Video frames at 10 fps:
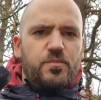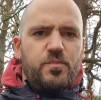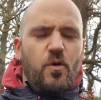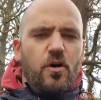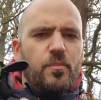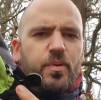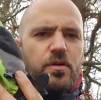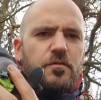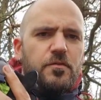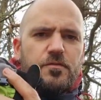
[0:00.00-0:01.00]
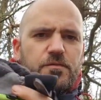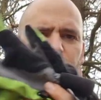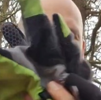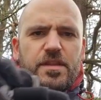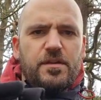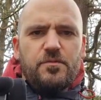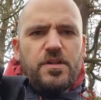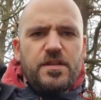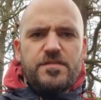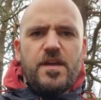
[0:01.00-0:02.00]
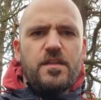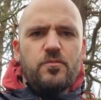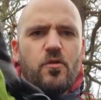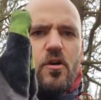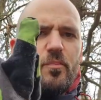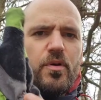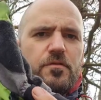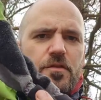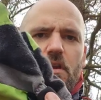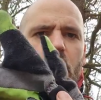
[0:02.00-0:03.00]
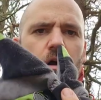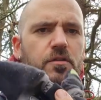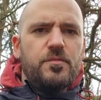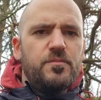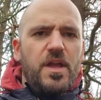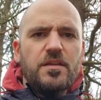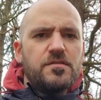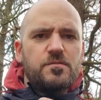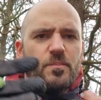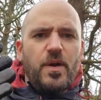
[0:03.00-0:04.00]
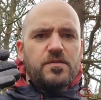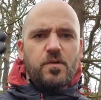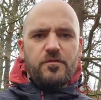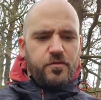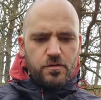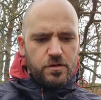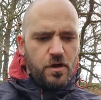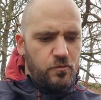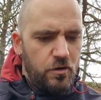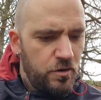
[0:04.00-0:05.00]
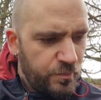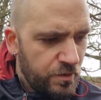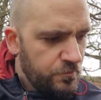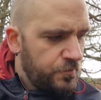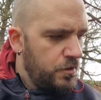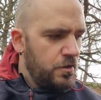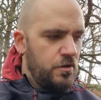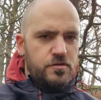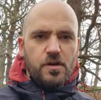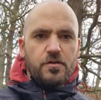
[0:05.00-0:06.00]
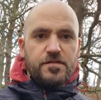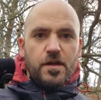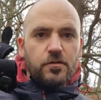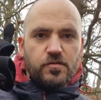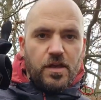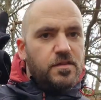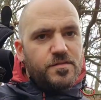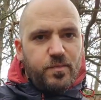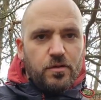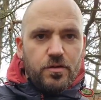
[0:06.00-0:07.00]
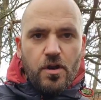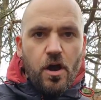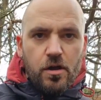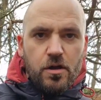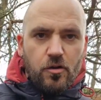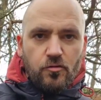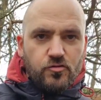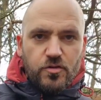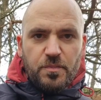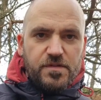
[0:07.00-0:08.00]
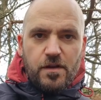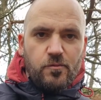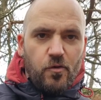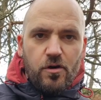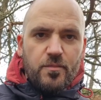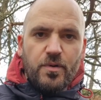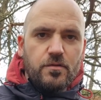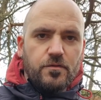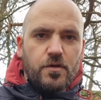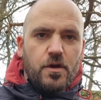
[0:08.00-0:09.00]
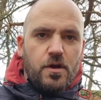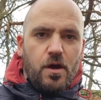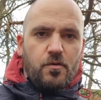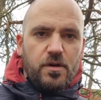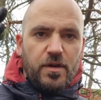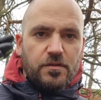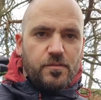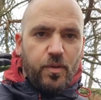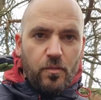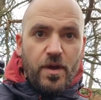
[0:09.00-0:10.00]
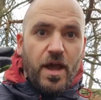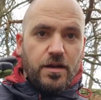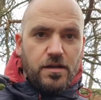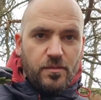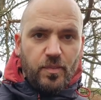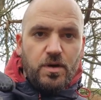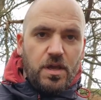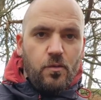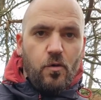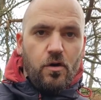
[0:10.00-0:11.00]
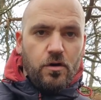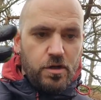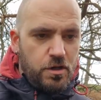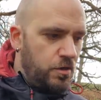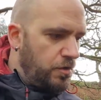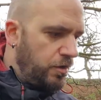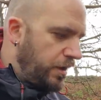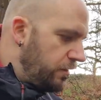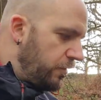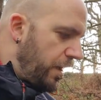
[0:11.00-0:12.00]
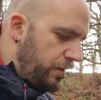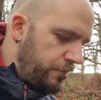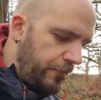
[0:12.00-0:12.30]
waterproof? When they say they're waterproof, they're not. My hands are piss wet through, they're not waterproof. Sorry, Seal Skins, but they're not 100% waterproof. I want to be able to put my hand in a bucket of water and not get wet,